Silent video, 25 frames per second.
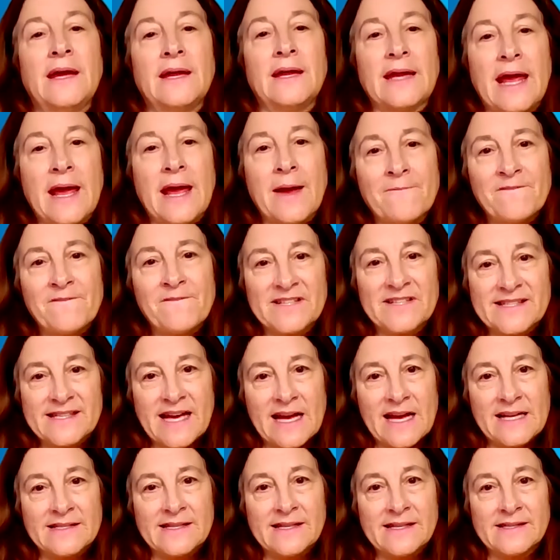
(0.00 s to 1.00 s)
It
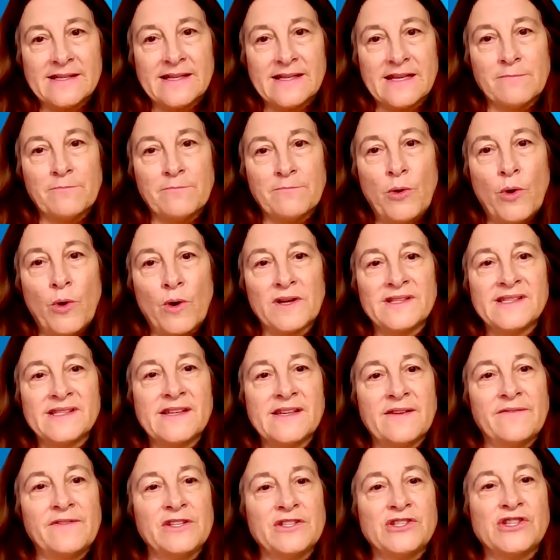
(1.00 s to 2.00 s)
emphasizes the
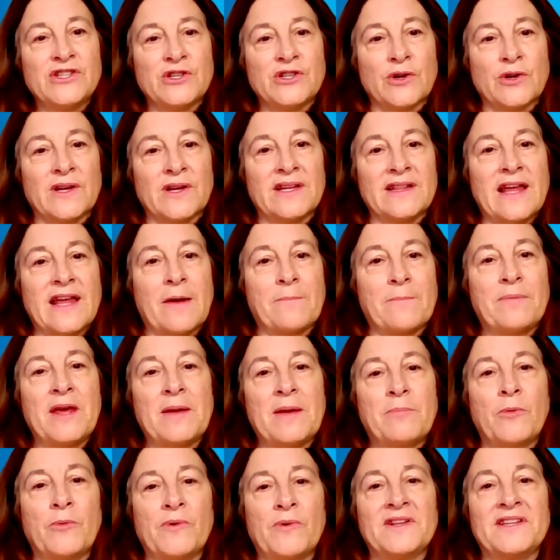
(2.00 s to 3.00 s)
importance of ensuring that
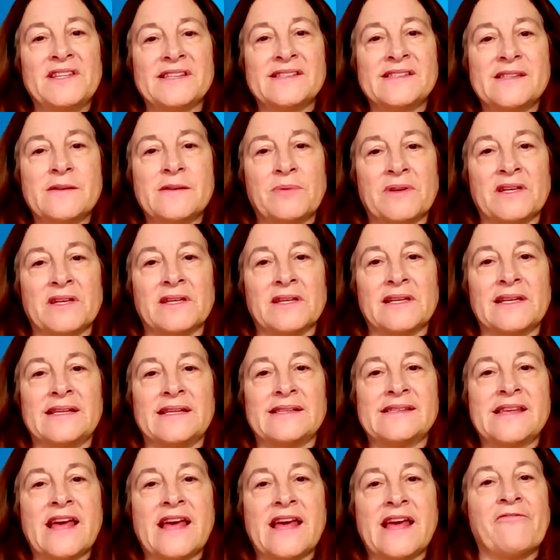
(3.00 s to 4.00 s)
people with
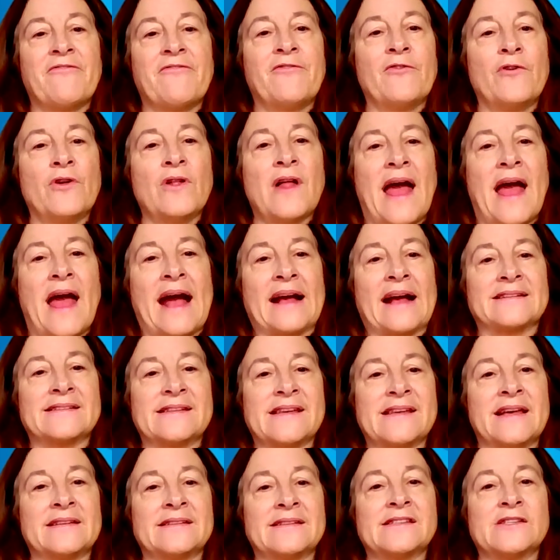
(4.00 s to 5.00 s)
disabilities have full
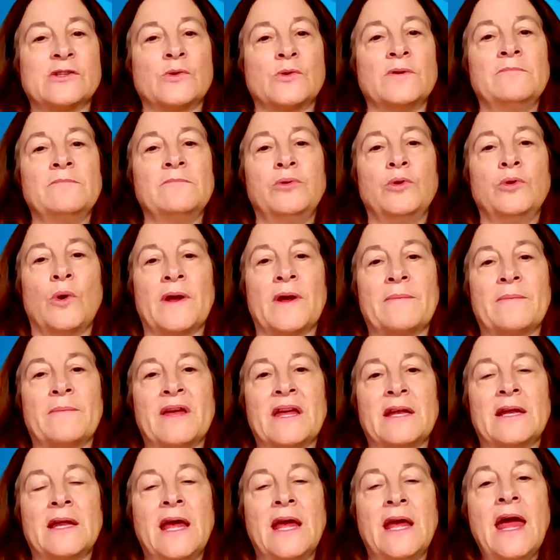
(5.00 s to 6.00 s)
access to
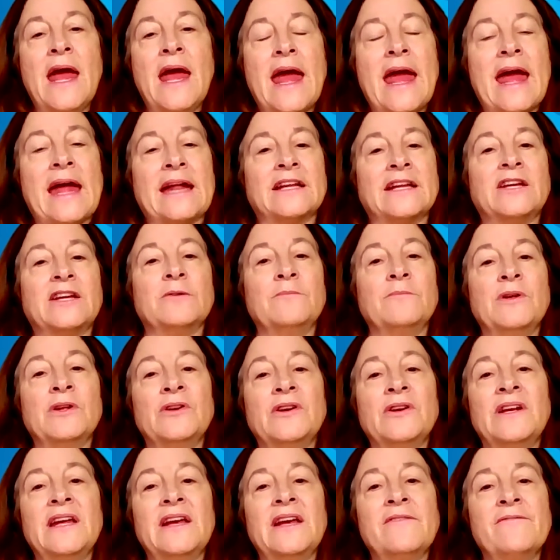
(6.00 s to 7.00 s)
employment and
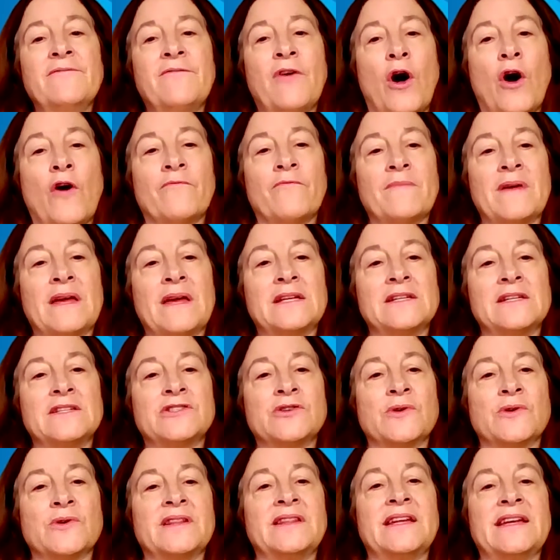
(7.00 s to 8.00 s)
community involvement
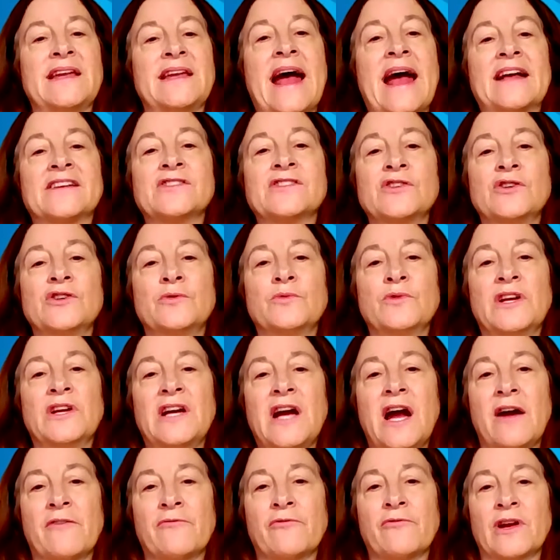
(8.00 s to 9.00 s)
during the national
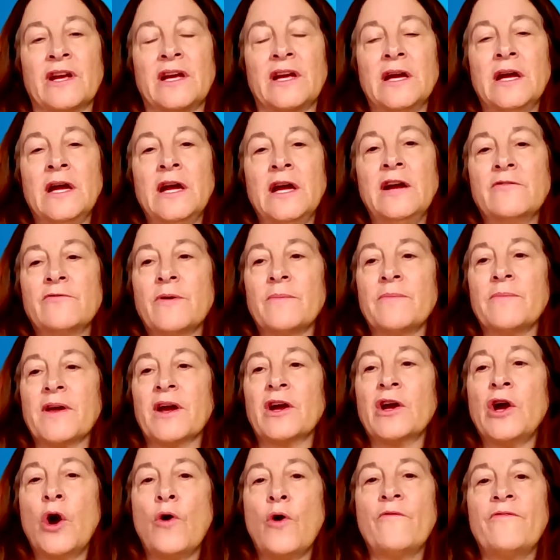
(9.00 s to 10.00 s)
recovery from
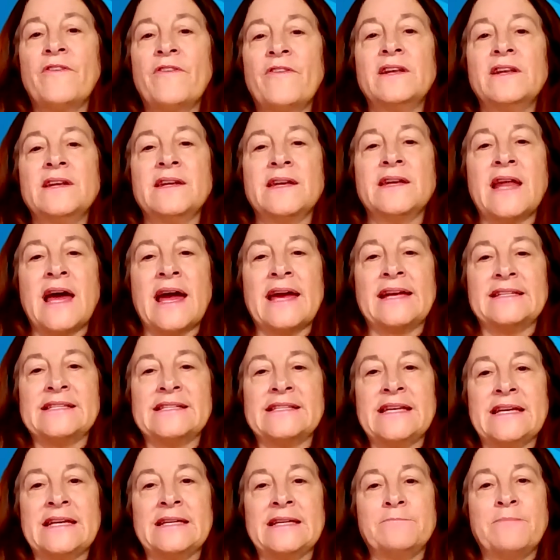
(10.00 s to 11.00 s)
the COVID
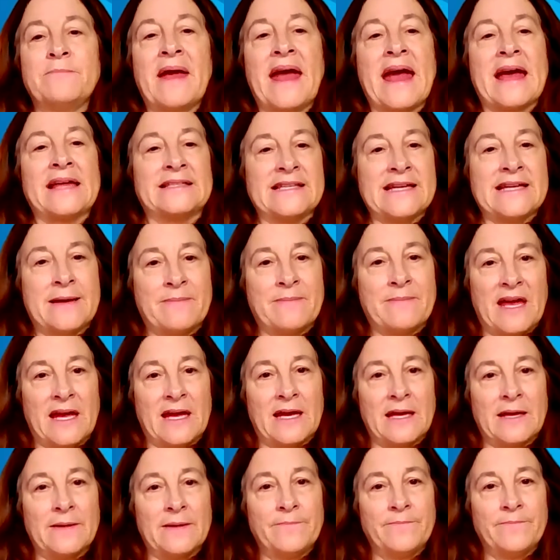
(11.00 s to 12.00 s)
19
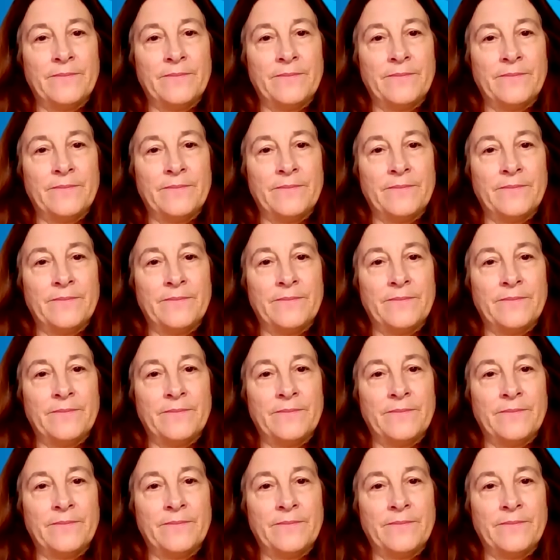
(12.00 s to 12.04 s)
pandemic.